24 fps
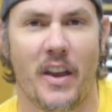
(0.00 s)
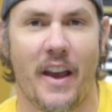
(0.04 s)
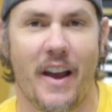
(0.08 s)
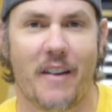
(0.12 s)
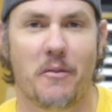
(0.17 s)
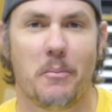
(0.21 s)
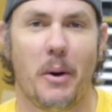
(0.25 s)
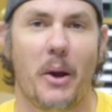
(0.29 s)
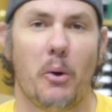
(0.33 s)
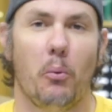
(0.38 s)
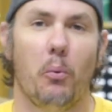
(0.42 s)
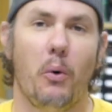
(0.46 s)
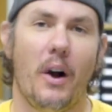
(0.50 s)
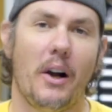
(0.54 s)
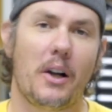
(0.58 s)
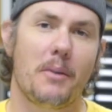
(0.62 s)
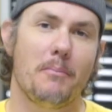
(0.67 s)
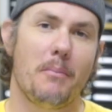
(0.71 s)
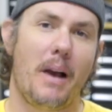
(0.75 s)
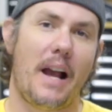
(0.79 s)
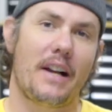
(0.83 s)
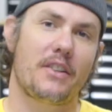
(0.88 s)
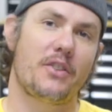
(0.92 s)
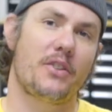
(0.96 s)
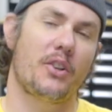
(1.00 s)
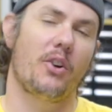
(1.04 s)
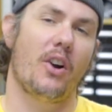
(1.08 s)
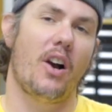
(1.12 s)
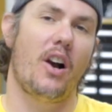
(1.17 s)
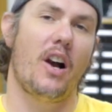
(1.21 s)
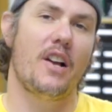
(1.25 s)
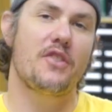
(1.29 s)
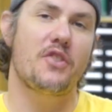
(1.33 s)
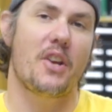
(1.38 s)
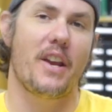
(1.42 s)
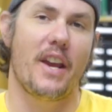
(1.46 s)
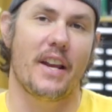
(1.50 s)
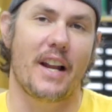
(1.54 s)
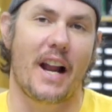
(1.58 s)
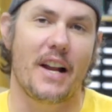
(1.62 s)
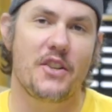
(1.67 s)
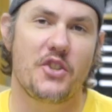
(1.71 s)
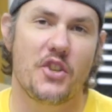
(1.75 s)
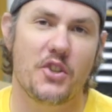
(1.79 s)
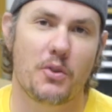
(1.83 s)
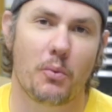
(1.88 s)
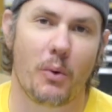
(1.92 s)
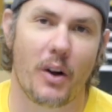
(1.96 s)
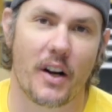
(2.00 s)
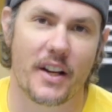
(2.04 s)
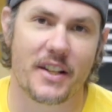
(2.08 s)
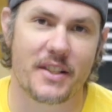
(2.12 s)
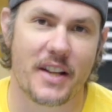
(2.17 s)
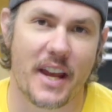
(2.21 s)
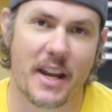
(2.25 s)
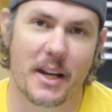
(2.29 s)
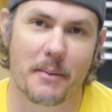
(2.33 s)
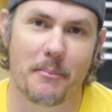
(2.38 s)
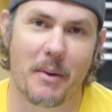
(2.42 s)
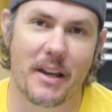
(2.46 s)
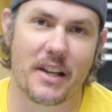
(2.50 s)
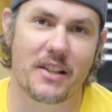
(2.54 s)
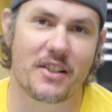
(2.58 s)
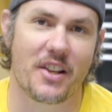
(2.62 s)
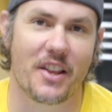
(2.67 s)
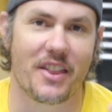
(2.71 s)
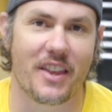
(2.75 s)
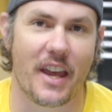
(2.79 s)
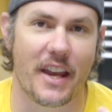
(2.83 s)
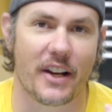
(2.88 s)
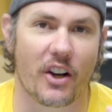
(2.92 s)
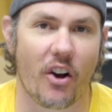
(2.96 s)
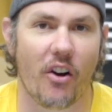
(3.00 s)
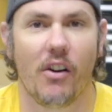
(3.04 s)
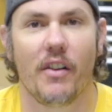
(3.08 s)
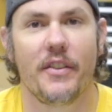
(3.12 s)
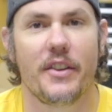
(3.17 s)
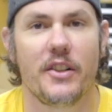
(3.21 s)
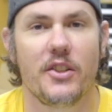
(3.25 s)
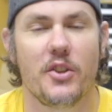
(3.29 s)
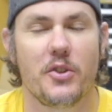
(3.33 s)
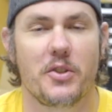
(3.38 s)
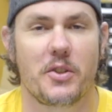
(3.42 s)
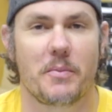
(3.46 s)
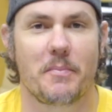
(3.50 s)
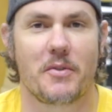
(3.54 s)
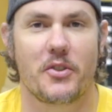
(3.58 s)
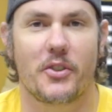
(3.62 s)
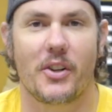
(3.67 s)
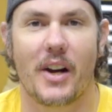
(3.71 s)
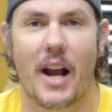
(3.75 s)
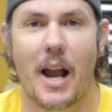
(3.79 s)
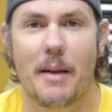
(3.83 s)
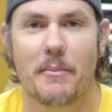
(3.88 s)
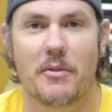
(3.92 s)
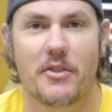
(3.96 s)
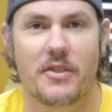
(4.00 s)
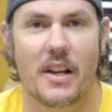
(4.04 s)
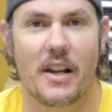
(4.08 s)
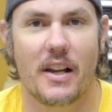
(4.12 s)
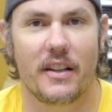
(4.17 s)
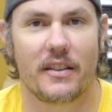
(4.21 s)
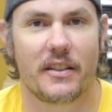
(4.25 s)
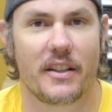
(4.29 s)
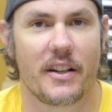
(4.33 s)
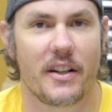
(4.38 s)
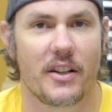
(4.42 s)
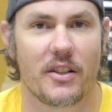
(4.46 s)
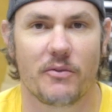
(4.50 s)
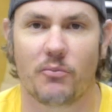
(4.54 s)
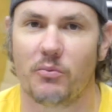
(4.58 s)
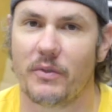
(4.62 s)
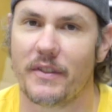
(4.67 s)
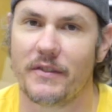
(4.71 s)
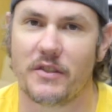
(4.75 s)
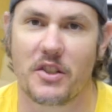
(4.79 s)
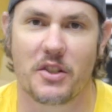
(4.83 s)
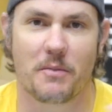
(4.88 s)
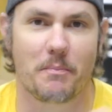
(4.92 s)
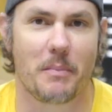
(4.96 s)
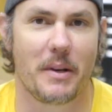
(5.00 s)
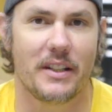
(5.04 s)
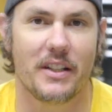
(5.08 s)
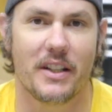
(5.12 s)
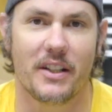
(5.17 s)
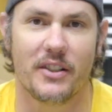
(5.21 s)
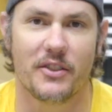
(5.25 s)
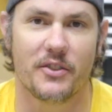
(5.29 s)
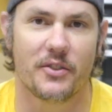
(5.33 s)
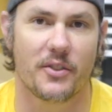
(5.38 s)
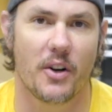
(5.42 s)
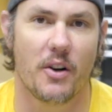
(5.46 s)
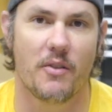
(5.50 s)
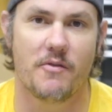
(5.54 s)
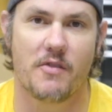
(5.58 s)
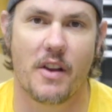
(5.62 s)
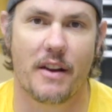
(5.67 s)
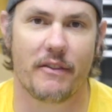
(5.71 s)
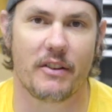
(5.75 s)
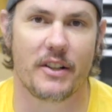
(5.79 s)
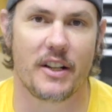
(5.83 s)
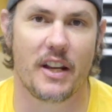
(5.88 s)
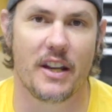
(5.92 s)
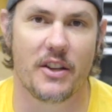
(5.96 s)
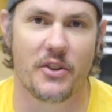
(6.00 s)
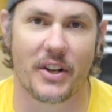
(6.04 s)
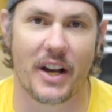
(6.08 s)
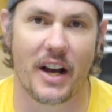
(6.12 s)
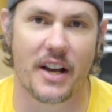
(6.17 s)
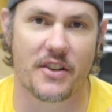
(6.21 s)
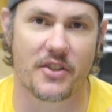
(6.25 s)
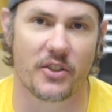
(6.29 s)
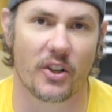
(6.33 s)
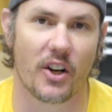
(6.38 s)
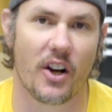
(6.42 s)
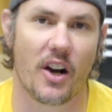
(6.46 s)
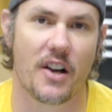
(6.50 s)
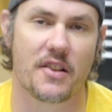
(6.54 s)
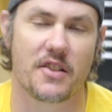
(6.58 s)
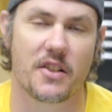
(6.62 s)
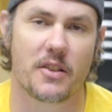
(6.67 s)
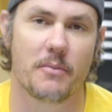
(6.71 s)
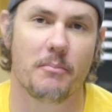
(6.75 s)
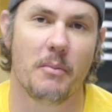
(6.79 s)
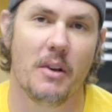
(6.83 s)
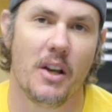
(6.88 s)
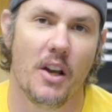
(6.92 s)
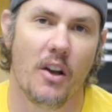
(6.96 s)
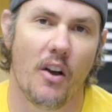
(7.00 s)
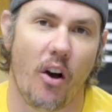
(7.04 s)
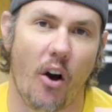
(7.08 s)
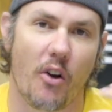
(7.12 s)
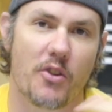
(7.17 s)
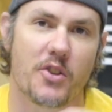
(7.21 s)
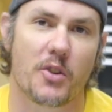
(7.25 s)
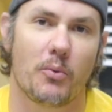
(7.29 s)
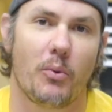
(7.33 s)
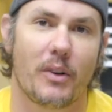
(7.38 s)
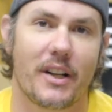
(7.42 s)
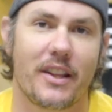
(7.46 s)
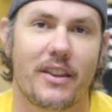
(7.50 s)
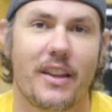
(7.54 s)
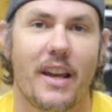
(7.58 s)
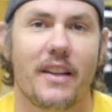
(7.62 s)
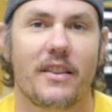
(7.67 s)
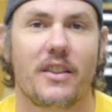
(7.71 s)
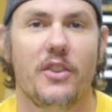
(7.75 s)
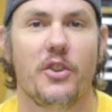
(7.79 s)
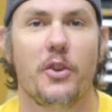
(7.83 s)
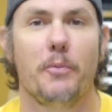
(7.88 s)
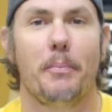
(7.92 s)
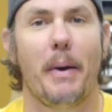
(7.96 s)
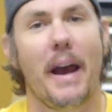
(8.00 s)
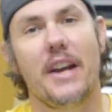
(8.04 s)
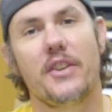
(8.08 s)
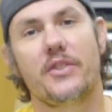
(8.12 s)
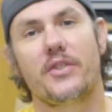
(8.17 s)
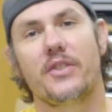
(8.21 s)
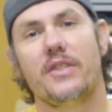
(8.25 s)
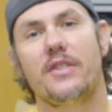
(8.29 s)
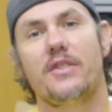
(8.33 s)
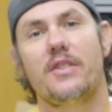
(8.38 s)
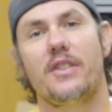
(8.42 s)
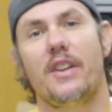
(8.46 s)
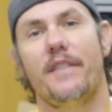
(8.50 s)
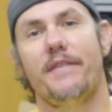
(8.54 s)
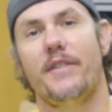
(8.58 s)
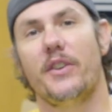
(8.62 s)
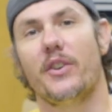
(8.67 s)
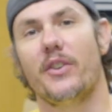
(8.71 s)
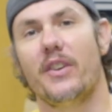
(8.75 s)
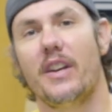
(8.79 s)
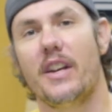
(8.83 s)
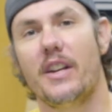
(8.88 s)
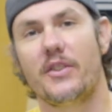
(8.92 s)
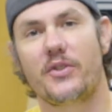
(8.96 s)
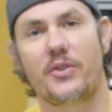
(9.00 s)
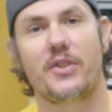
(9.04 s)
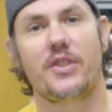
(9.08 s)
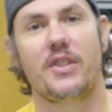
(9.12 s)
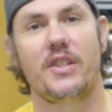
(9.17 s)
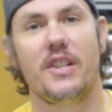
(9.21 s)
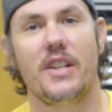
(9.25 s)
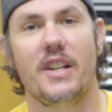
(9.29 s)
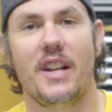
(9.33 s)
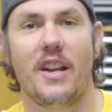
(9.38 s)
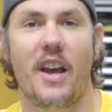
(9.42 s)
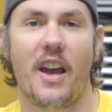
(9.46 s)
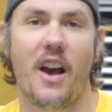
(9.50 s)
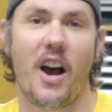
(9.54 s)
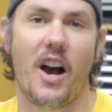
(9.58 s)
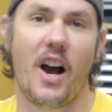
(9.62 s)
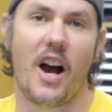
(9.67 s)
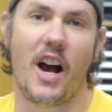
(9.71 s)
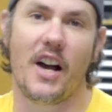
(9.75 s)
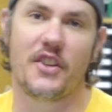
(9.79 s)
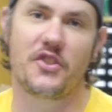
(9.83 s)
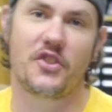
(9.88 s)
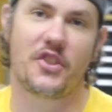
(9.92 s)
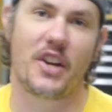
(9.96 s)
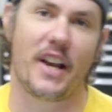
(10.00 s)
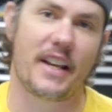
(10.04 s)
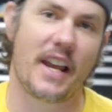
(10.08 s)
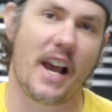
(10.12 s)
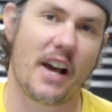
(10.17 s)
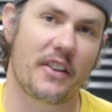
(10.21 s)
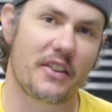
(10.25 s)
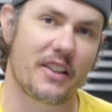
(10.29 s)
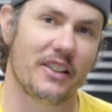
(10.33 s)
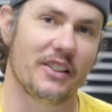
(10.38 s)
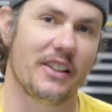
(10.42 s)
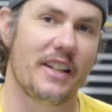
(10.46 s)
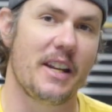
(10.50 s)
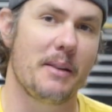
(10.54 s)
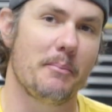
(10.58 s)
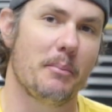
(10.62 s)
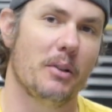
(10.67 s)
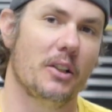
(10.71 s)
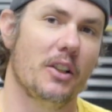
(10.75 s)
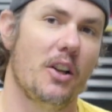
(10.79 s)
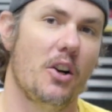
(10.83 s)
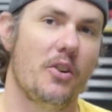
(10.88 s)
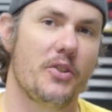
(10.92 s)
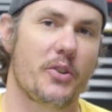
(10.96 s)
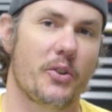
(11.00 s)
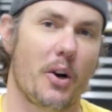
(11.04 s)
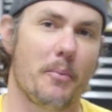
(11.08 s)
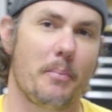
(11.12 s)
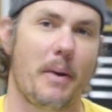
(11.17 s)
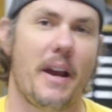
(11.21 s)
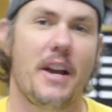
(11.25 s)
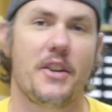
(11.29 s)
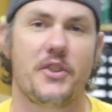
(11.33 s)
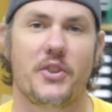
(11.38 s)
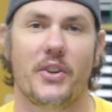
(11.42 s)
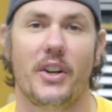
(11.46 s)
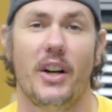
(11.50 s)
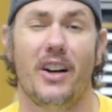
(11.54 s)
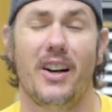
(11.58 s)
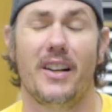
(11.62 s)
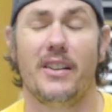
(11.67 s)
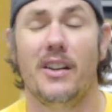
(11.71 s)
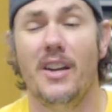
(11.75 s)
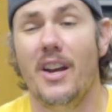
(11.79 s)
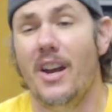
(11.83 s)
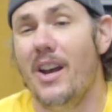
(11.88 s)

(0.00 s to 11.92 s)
Everybody, welcome back to the garage, and I just wanted to take a minute to thank all the new subscribers out there. We've just been getting droves every day. You guys are awesome. Also want to thank the new patrons. If you're interested, uh, check out the link below to our Patreon.